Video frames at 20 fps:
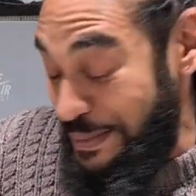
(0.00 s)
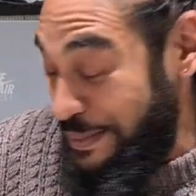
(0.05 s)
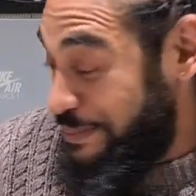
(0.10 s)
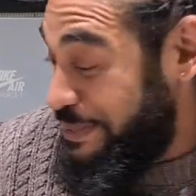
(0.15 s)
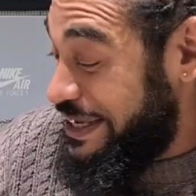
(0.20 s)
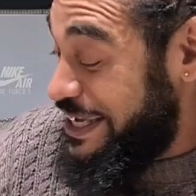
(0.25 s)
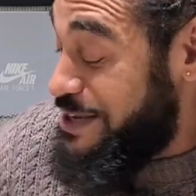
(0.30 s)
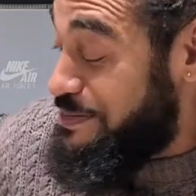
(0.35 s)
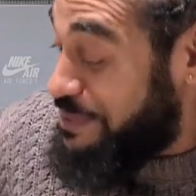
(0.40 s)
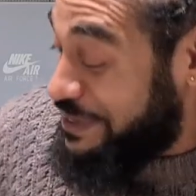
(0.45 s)

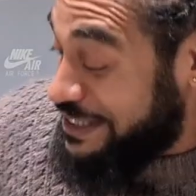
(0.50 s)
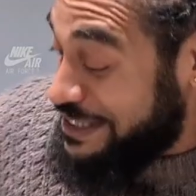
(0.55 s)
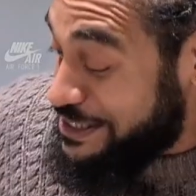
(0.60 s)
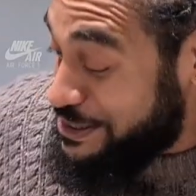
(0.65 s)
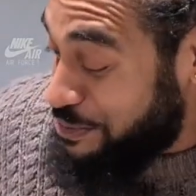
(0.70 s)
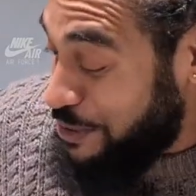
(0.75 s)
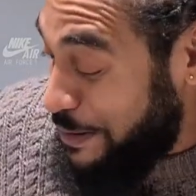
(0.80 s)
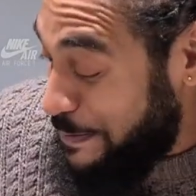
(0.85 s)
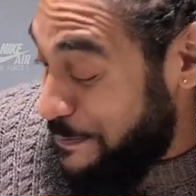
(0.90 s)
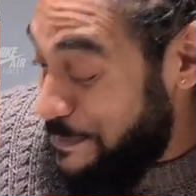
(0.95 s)
Keeping this
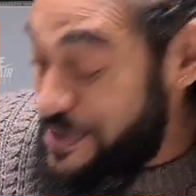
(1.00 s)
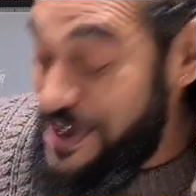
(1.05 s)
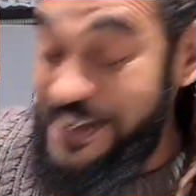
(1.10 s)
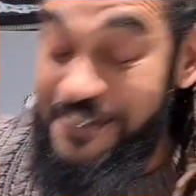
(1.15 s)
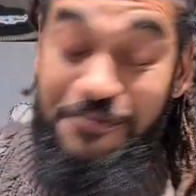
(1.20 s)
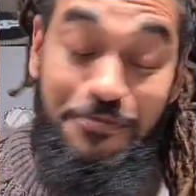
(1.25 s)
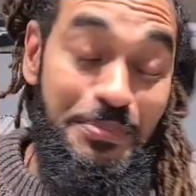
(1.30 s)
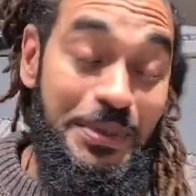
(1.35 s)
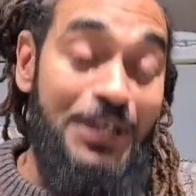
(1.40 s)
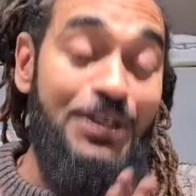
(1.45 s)
one brief
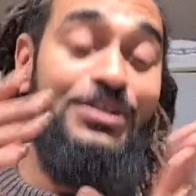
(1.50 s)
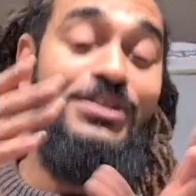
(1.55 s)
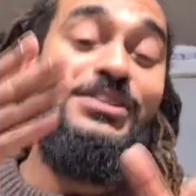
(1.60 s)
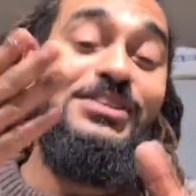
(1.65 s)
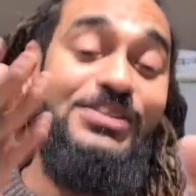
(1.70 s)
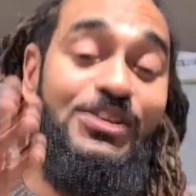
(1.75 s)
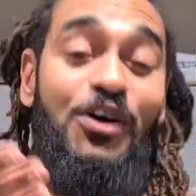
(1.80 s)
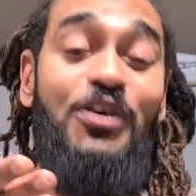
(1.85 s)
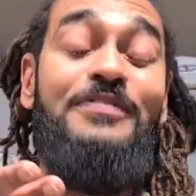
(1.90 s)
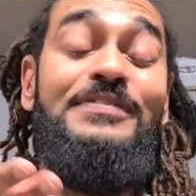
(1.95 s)
because
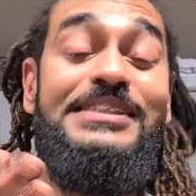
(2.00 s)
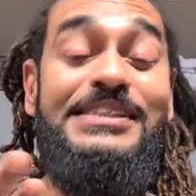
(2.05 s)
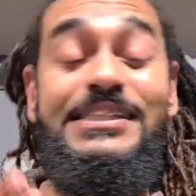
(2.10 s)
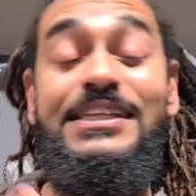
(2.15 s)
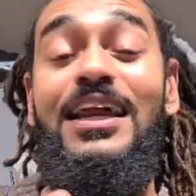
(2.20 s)
obviously,